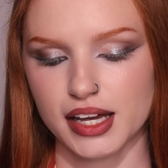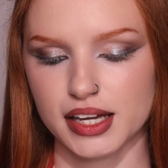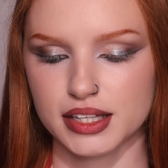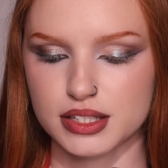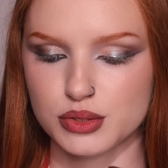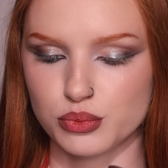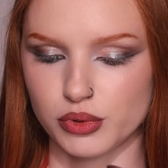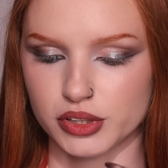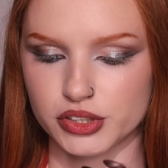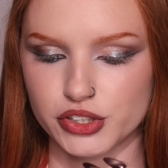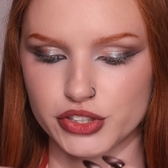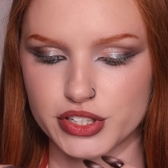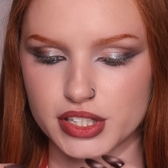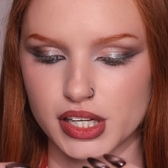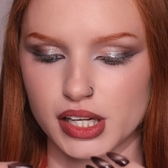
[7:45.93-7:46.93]
It's
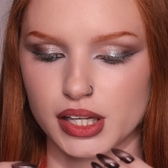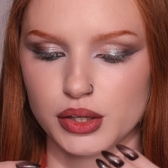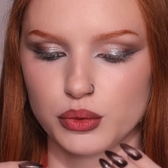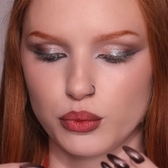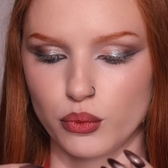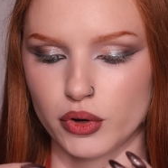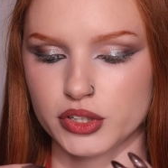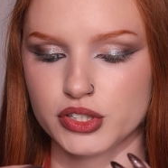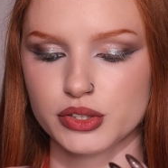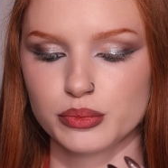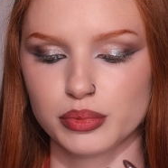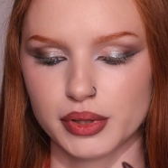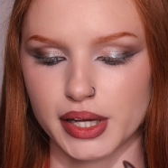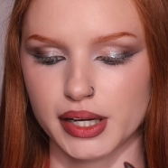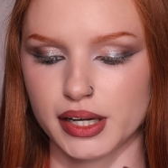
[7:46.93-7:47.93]
Wonder Skin Wonder
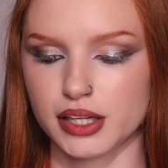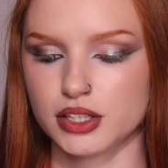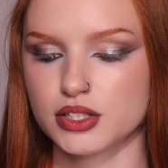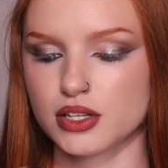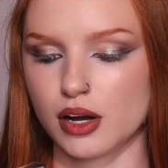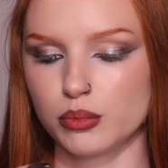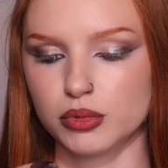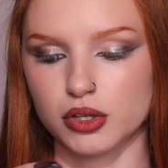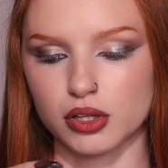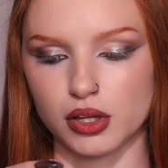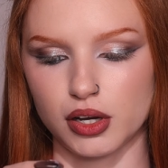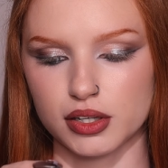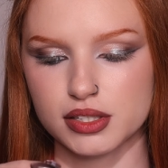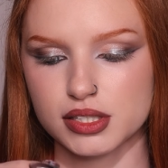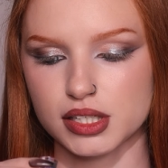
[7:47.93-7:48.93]
Blading Top
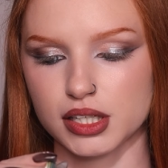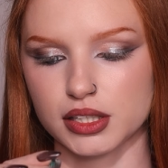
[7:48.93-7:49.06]
Gloss